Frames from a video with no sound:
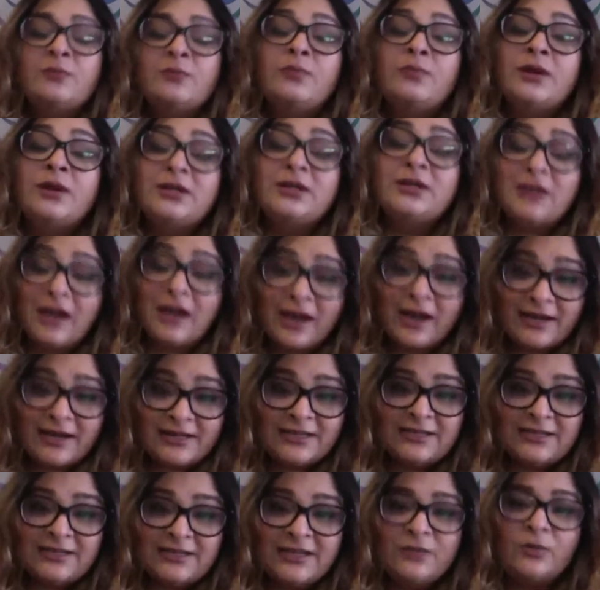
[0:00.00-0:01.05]
But
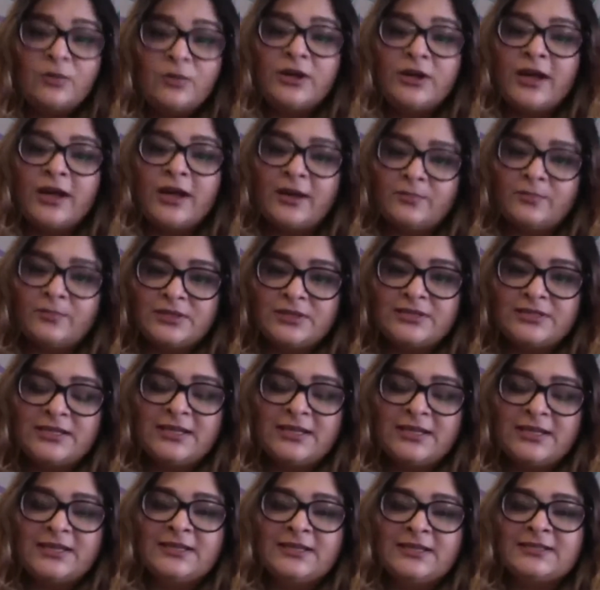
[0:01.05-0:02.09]
ideally what happens
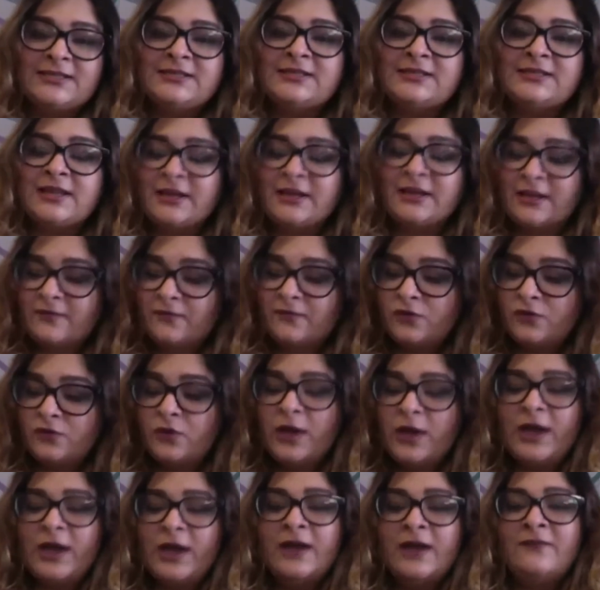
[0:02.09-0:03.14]
is that if you
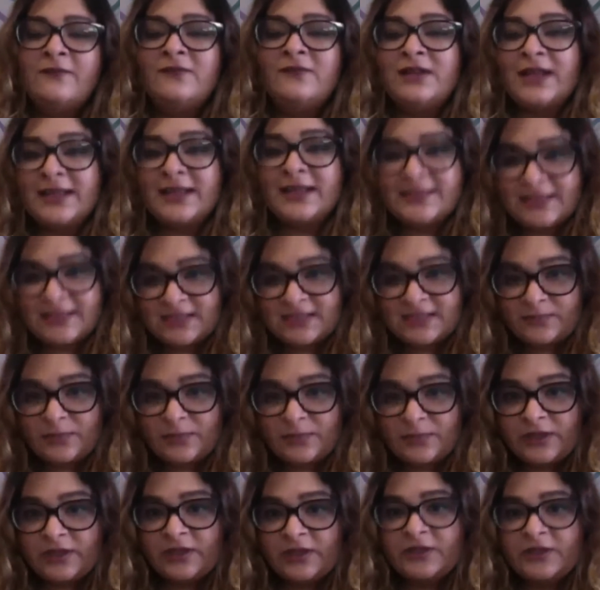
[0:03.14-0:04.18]
have less
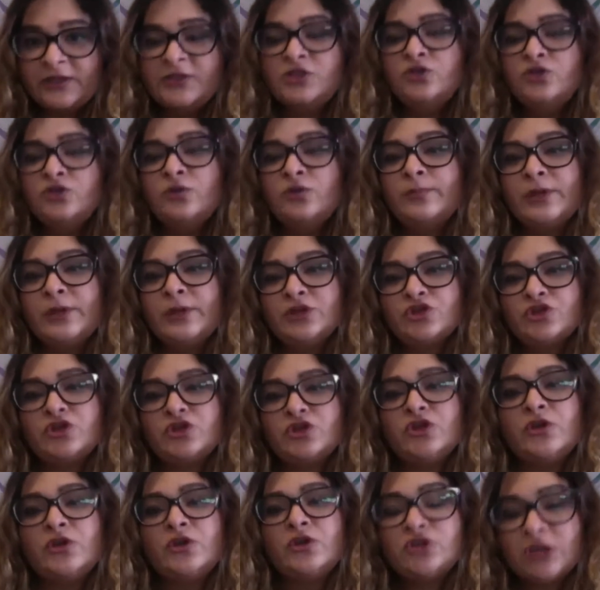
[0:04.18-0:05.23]
experience, you mention
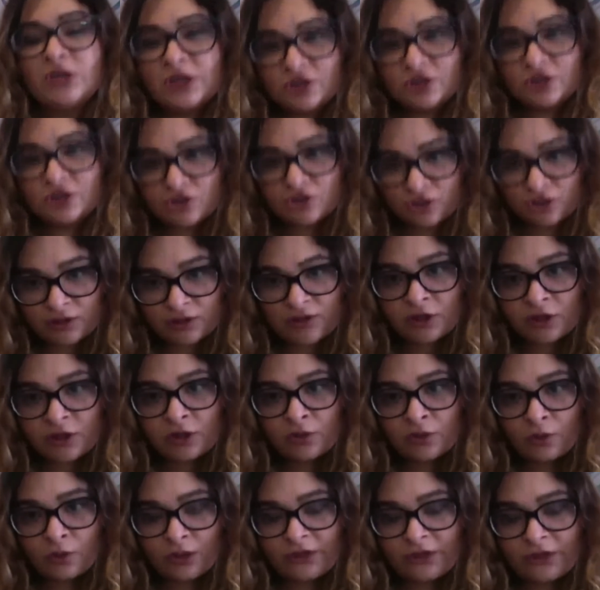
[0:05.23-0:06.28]
your educational
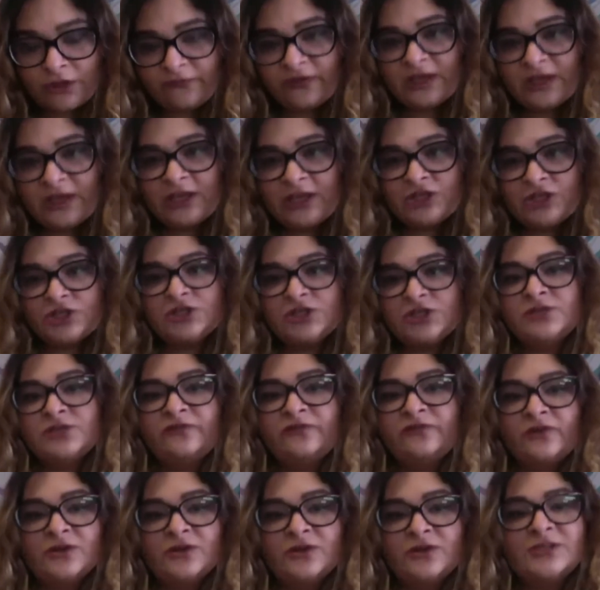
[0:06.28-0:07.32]
qualifications
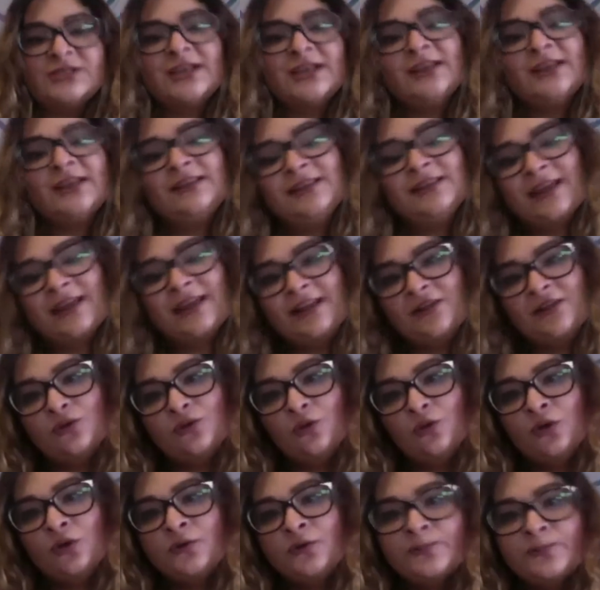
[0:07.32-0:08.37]
first and then
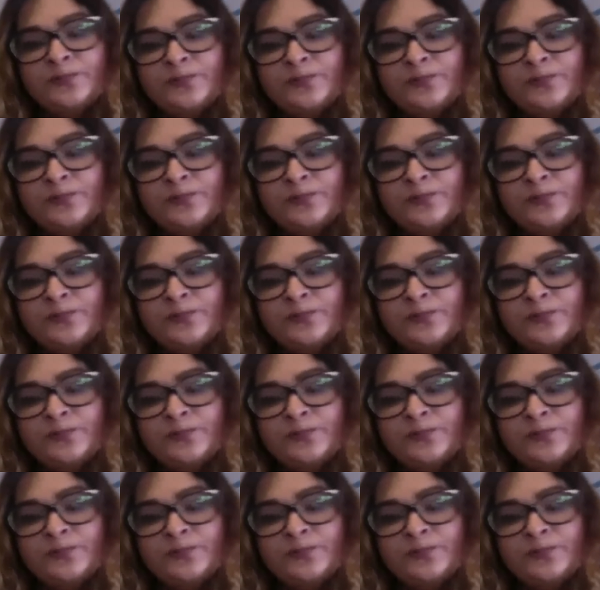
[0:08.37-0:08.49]
your